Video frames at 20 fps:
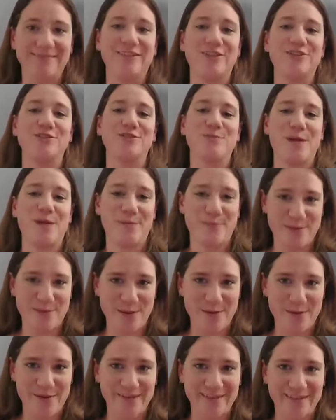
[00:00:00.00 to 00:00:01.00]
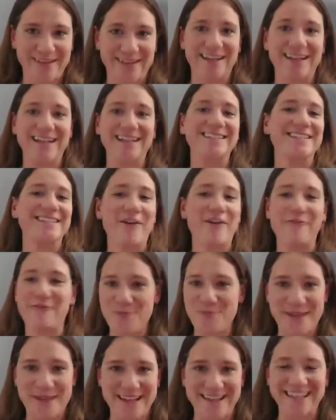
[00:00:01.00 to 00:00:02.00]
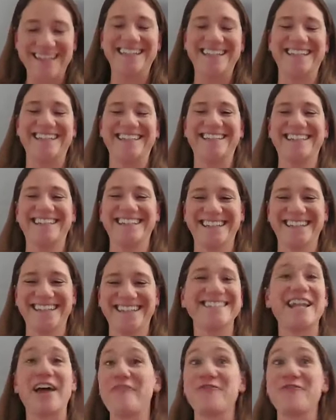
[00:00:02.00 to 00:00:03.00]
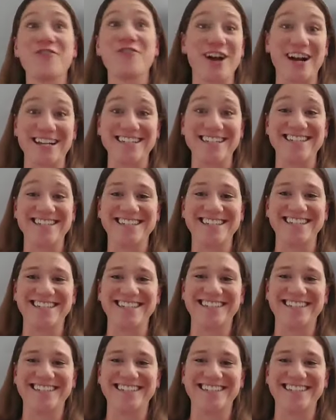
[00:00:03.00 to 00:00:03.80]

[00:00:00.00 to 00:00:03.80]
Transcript: There's a baby in my belly. It's not for me. It's not for us.